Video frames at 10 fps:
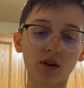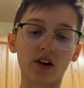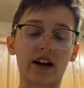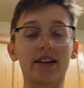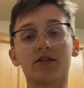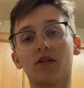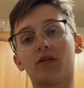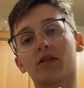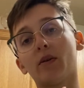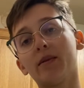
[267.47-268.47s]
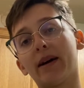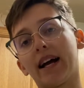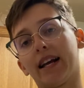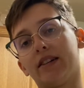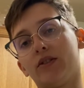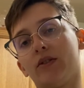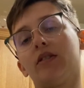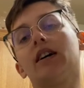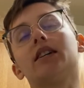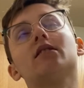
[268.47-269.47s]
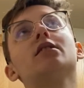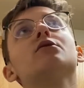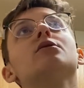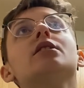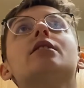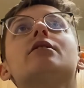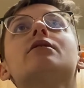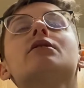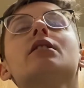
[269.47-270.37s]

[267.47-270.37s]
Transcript: Okay, so going back into the last 100 years,